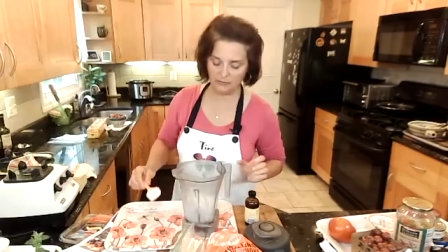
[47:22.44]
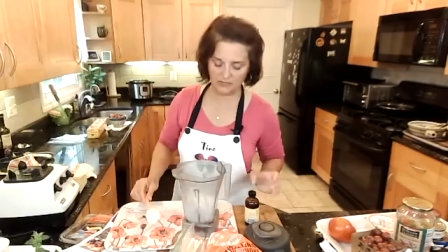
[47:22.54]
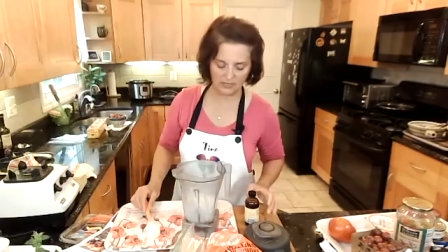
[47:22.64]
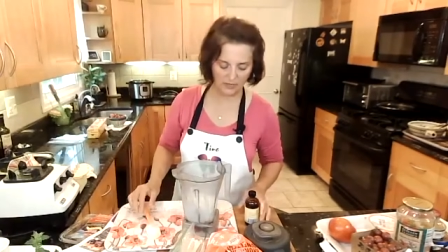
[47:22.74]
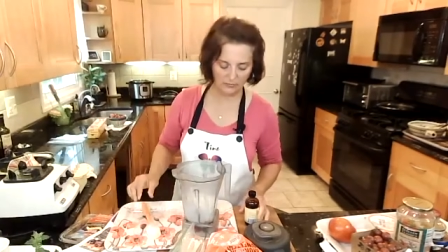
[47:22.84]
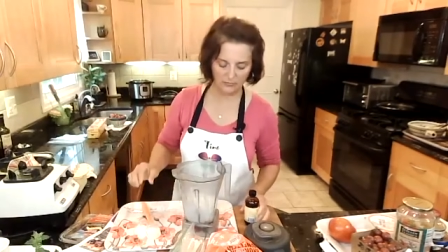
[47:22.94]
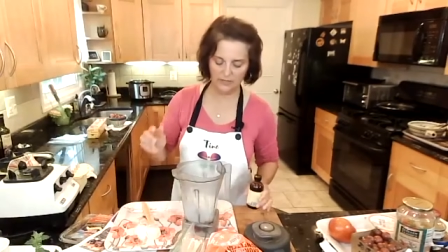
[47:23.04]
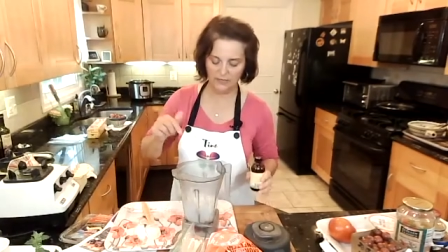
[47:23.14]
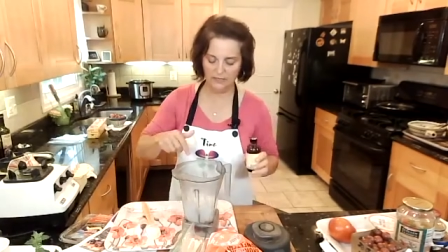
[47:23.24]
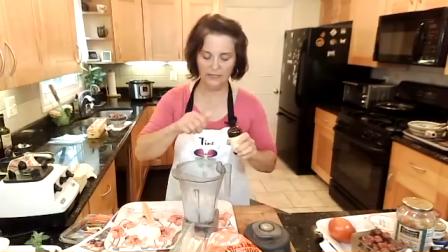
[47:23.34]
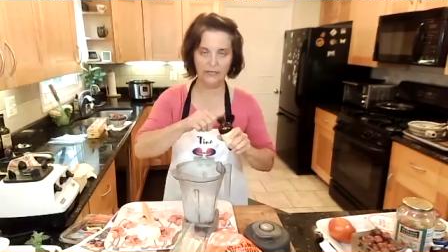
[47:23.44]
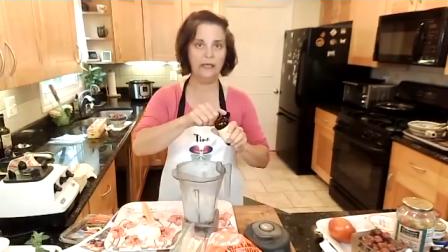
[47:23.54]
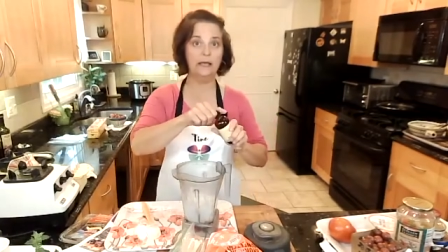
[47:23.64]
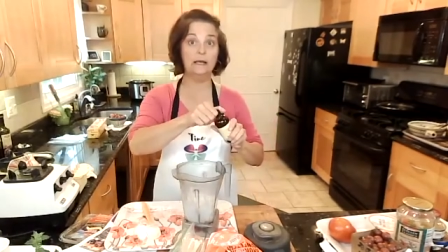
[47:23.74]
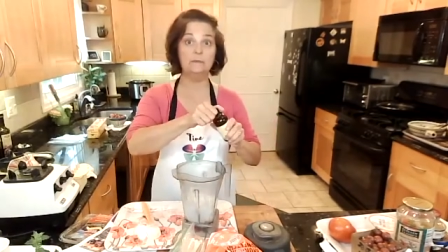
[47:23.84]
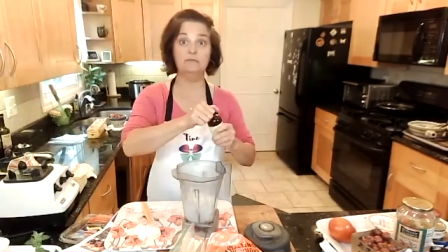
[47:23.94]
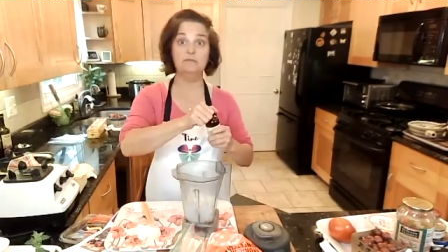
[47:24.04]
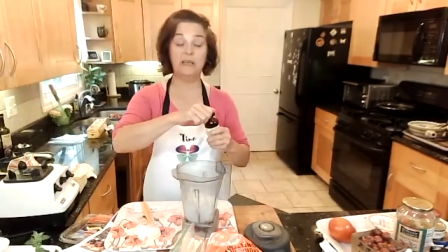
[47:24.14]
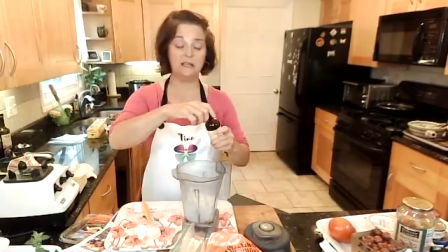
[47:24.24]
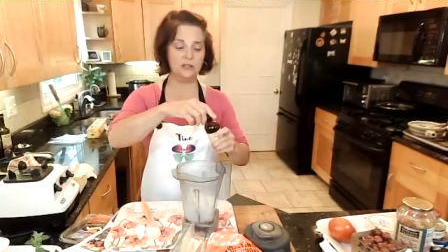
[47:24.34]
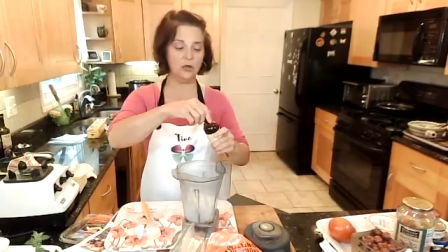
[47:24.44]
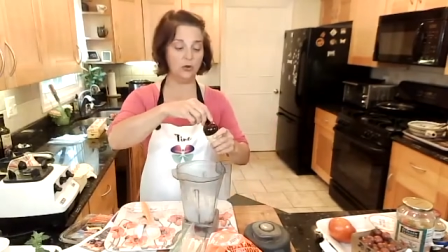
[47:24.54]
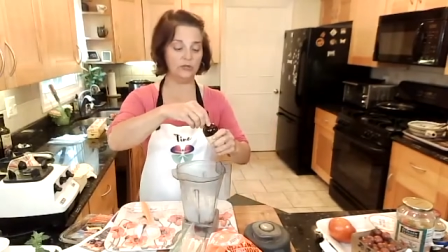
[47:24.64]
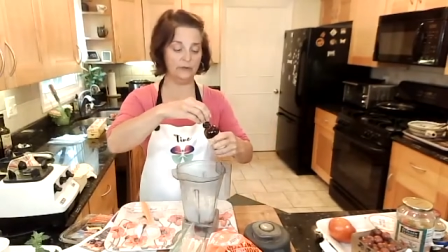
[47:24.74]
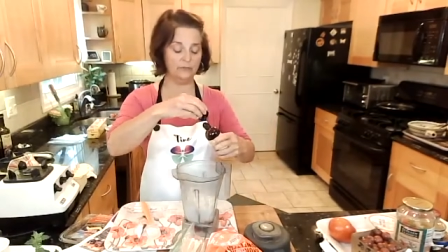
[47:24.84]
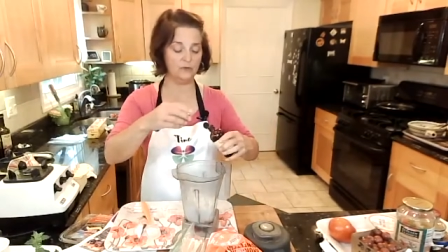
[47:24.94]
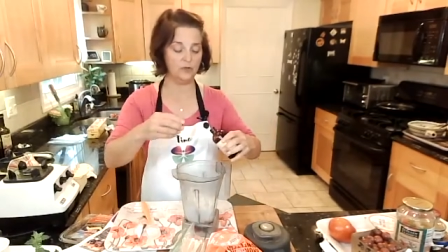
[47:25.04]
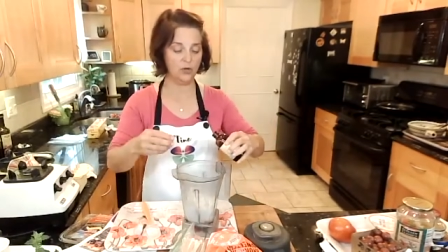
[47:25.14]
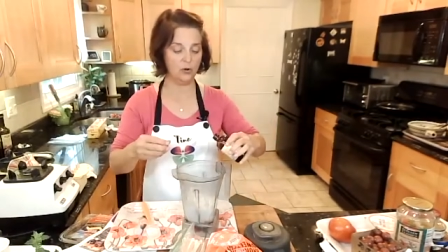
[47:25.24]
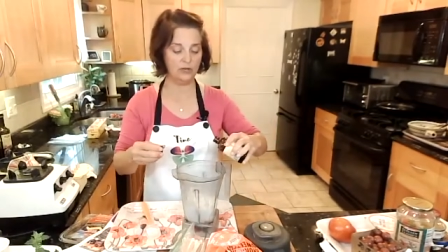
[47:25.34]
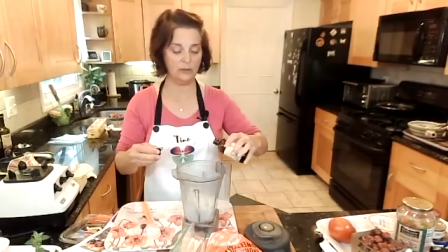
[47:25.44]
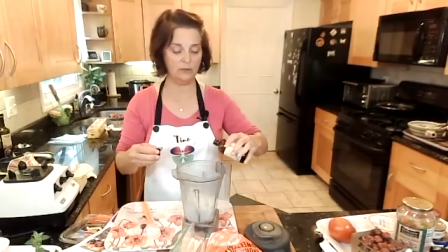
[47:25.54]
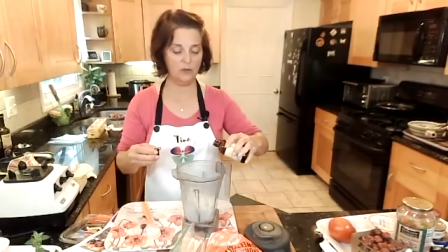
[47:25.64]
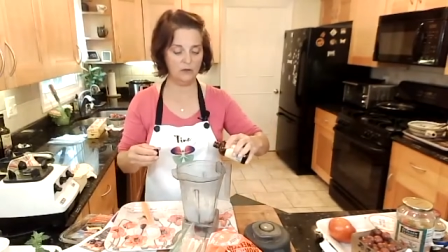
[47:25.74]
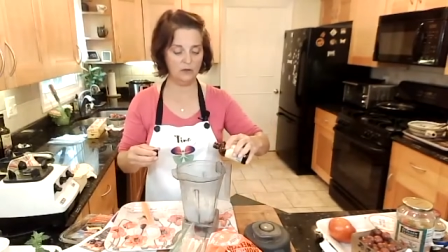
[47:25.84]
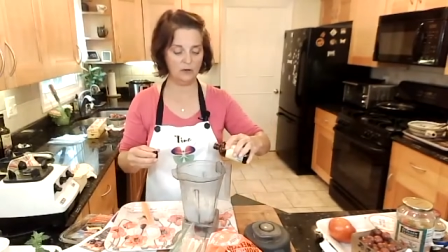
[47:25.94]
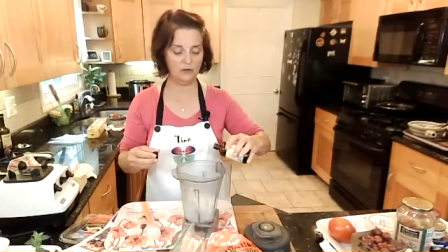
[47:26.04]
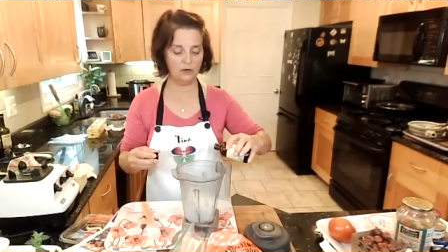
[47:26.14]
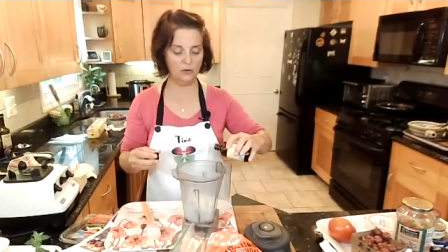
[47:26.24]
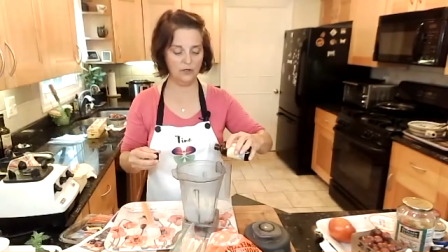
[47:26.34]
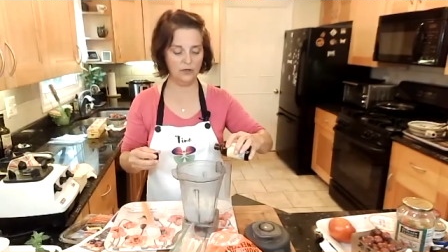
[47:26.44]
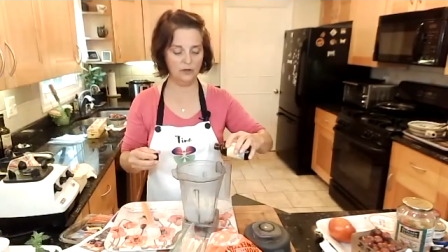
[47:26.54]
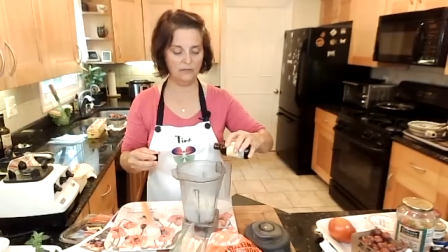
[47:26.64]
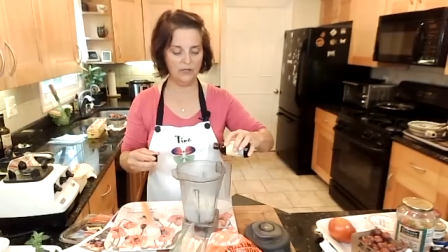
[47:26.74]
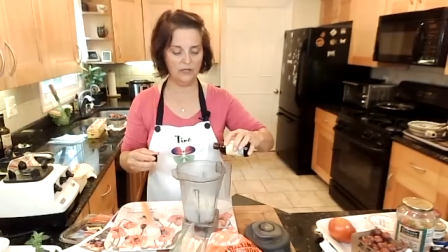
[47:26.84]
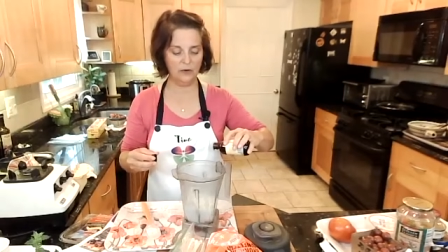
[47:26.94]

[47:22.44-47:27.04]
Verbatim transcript: them some coconut milk, coconut oil.